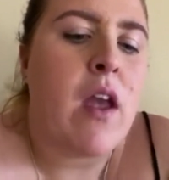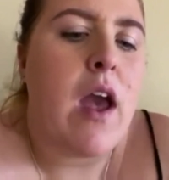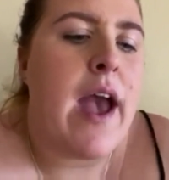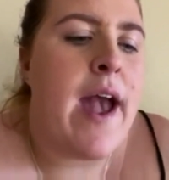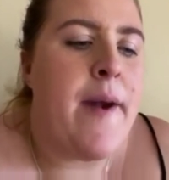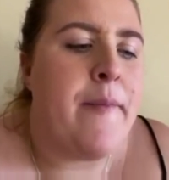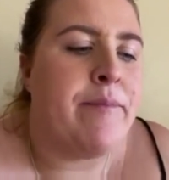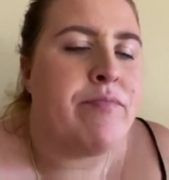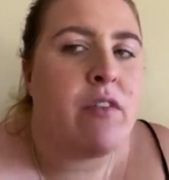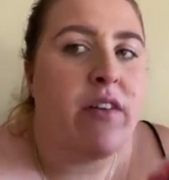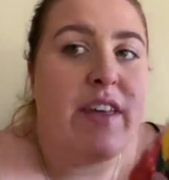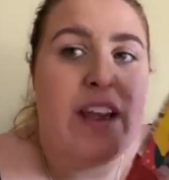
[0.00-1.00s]
Um,
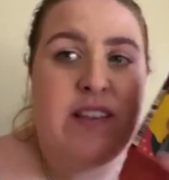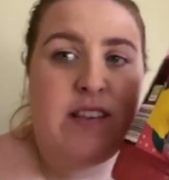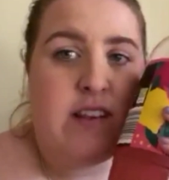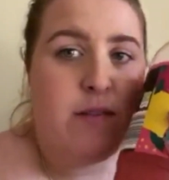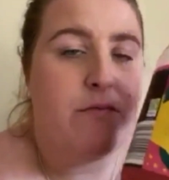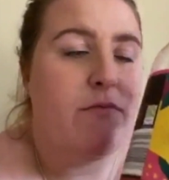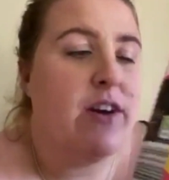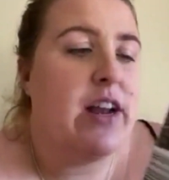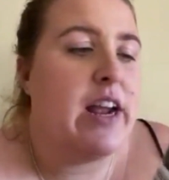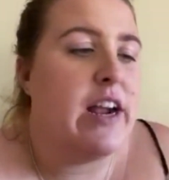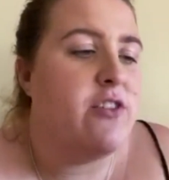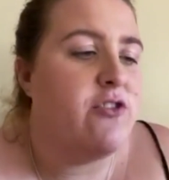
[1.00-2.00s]
this is really
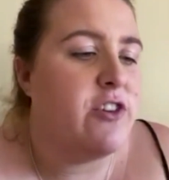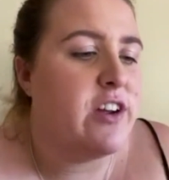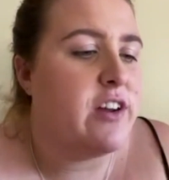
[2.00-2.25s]
hard to drink.